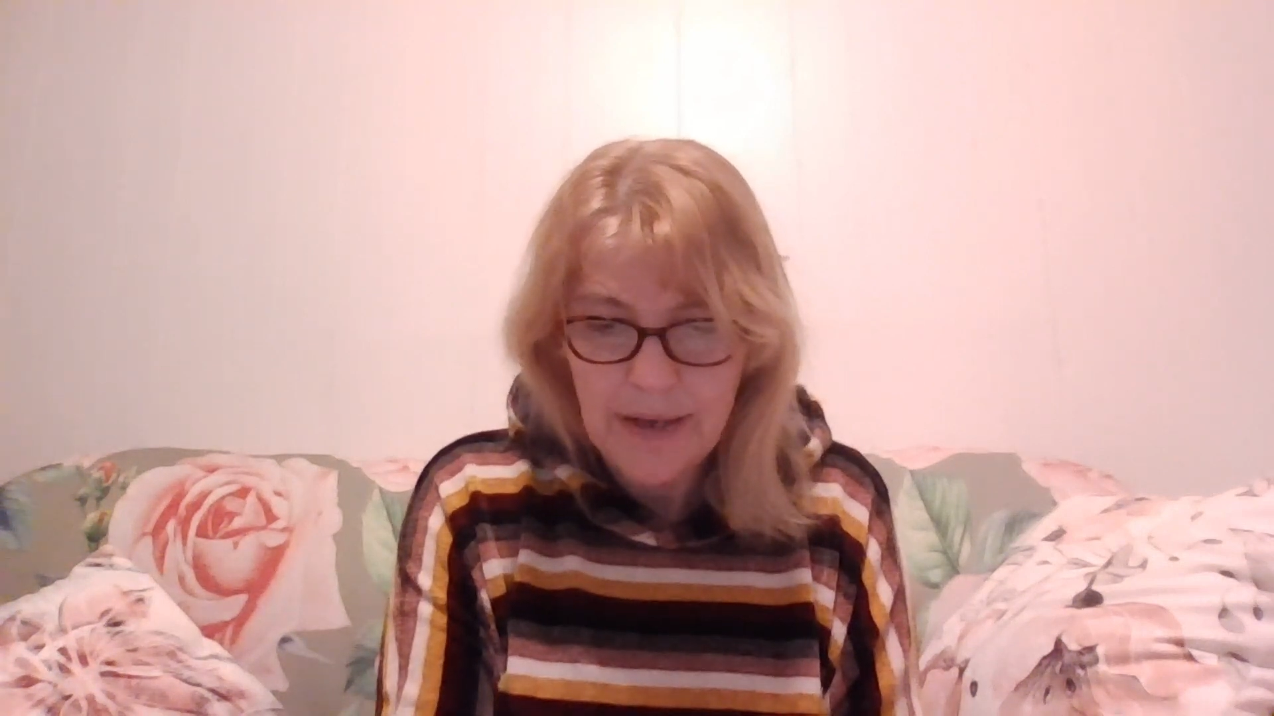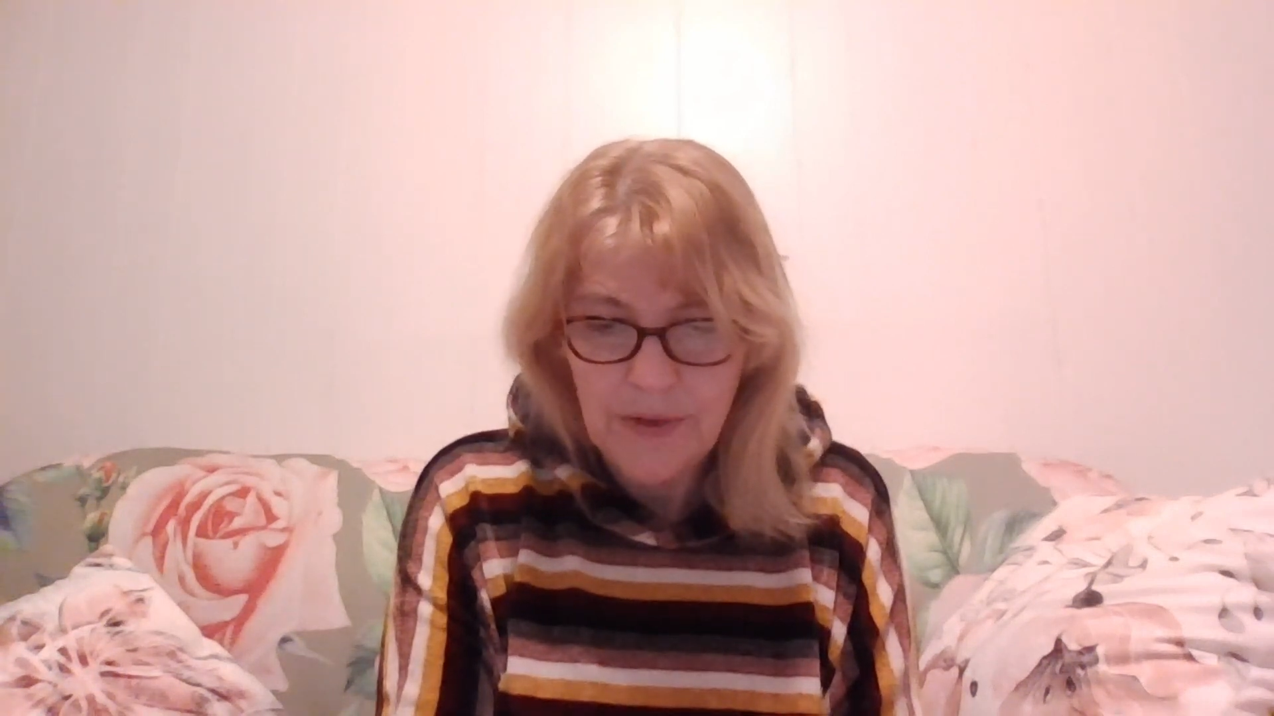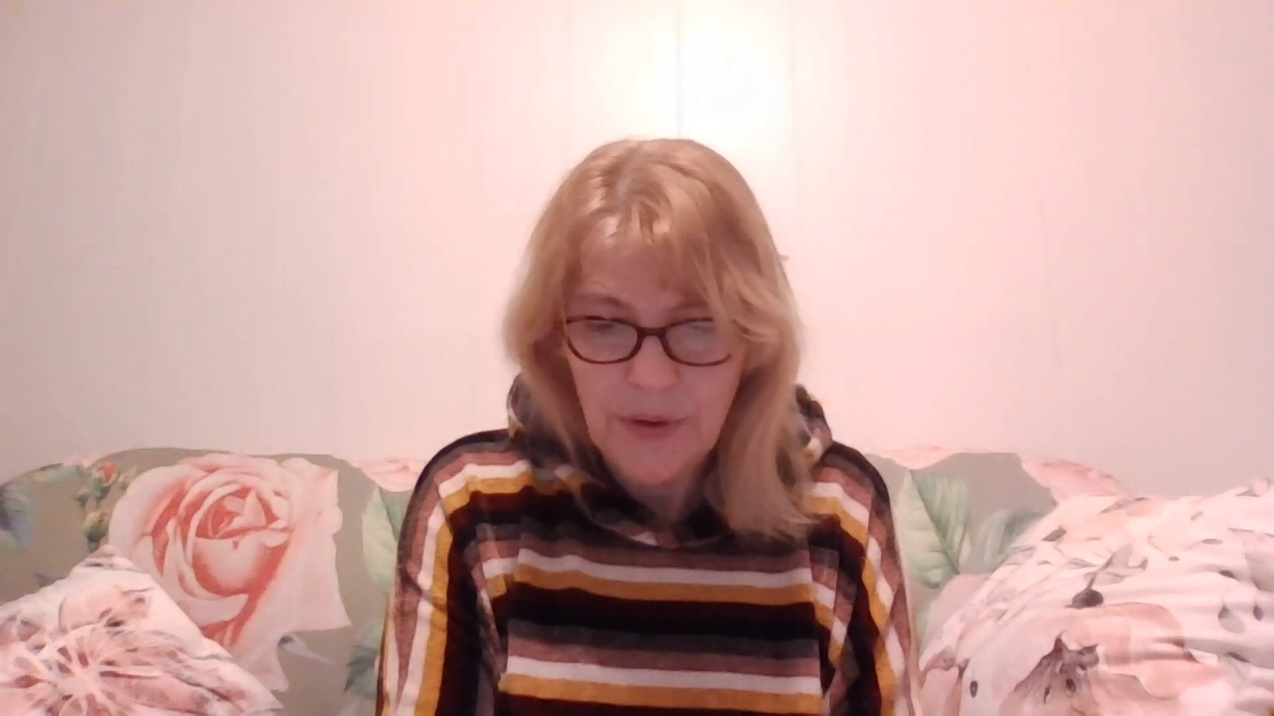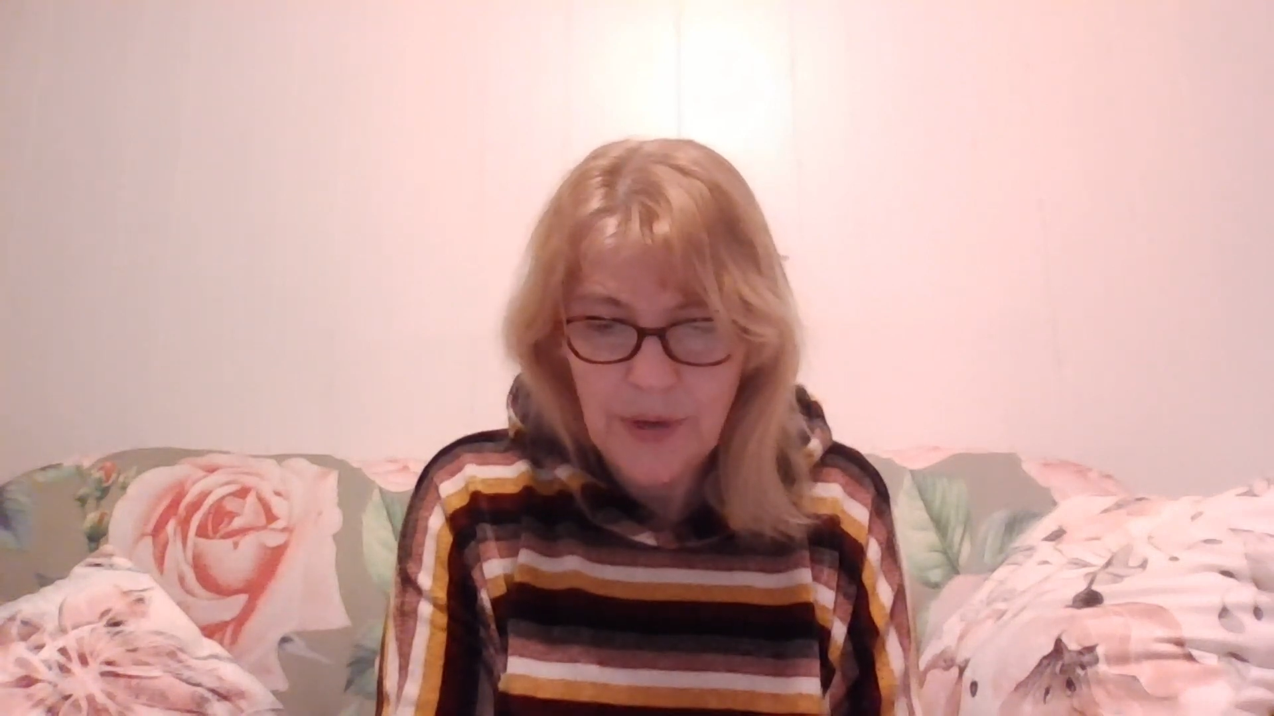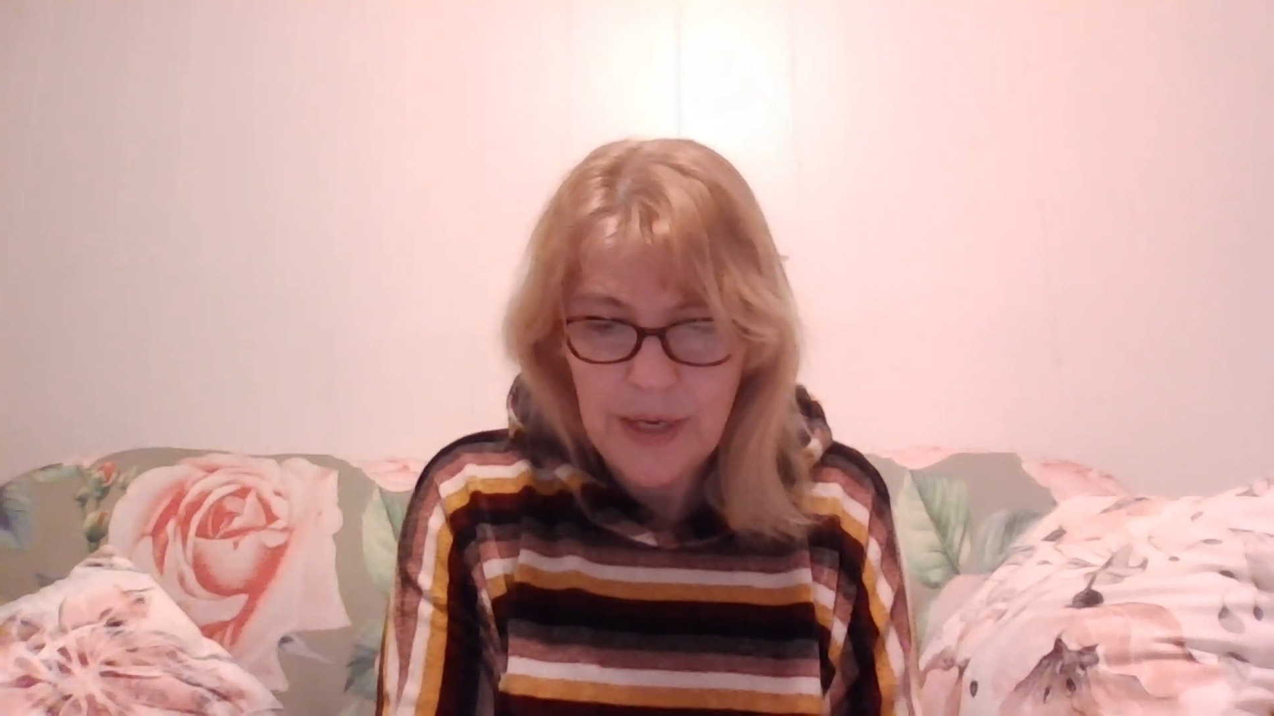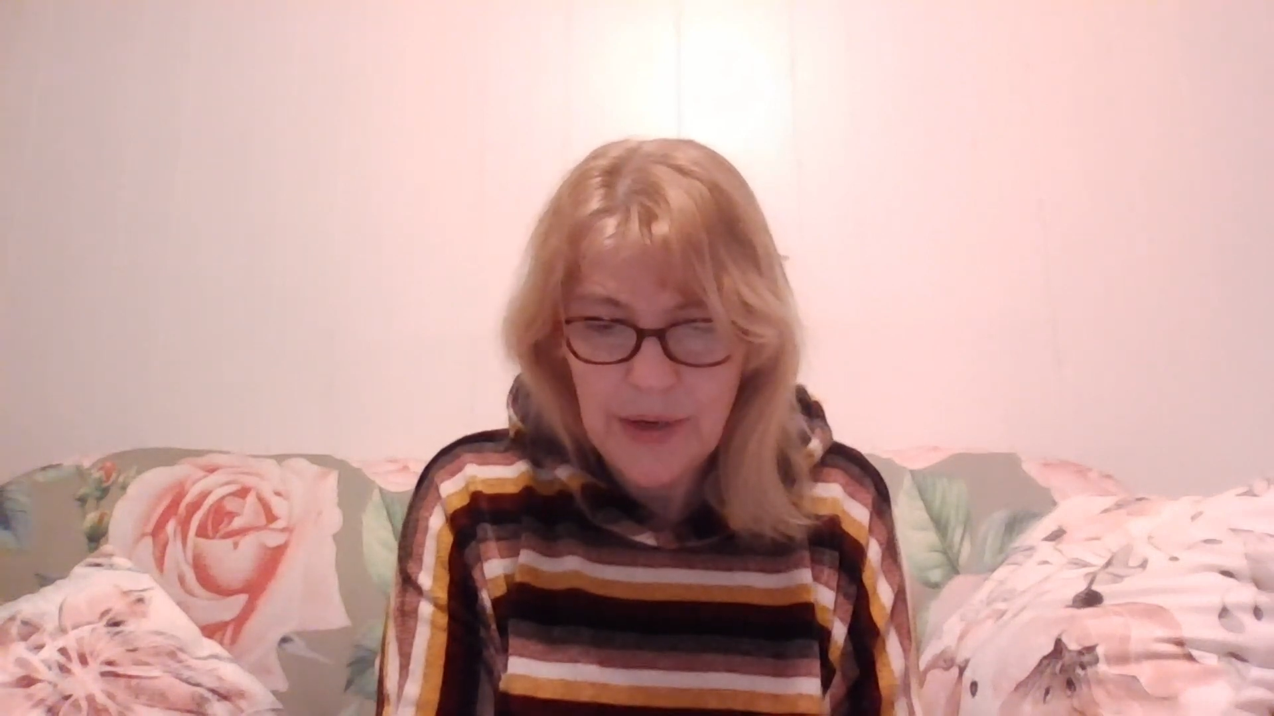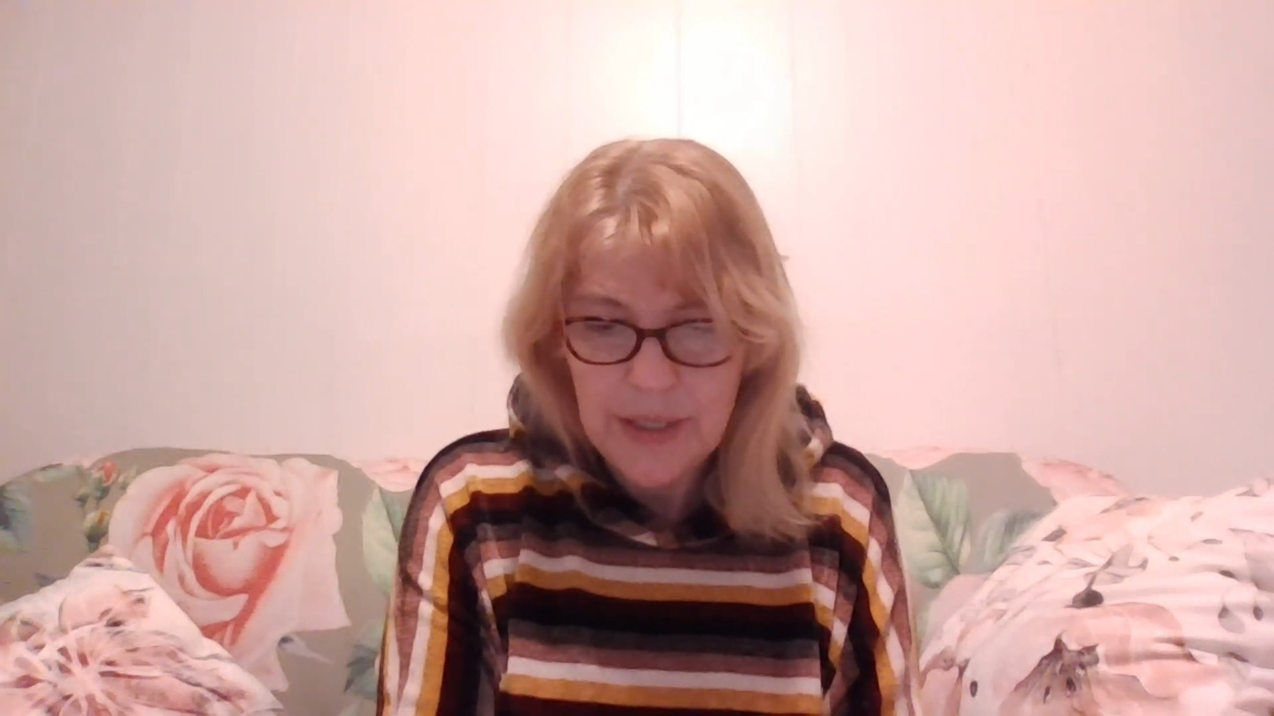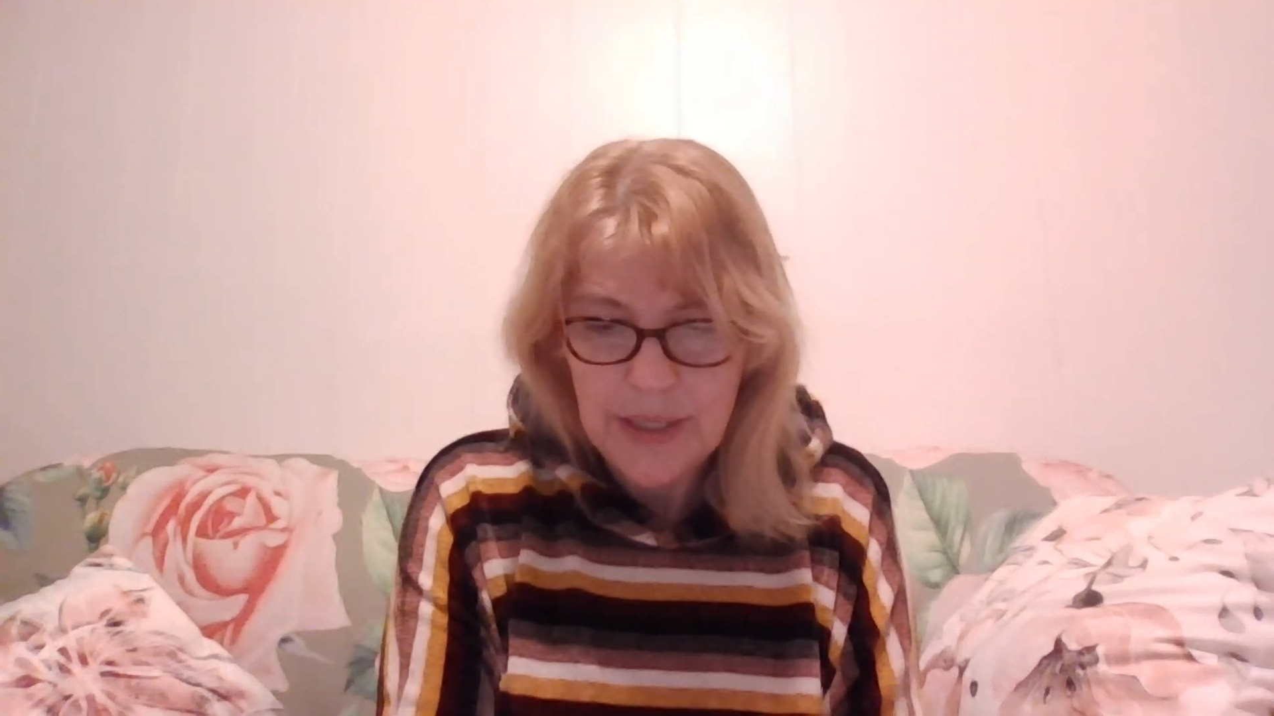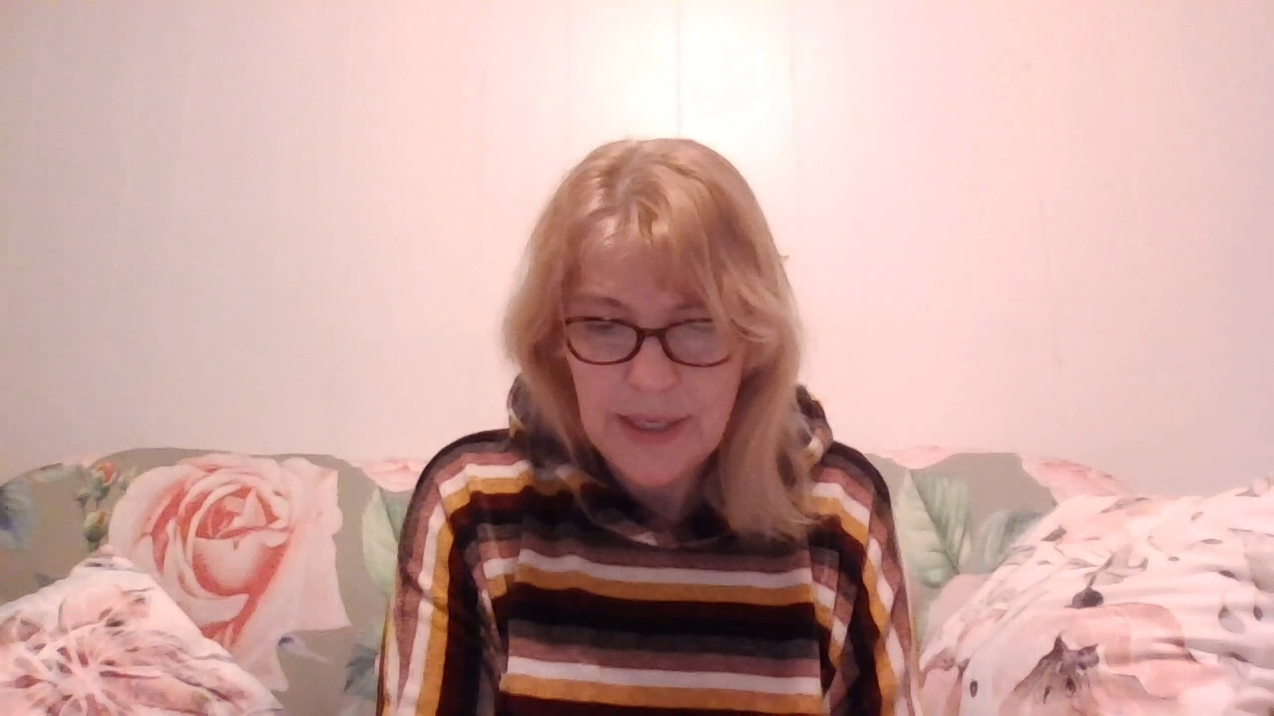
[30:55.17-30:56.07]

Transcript: of coherence,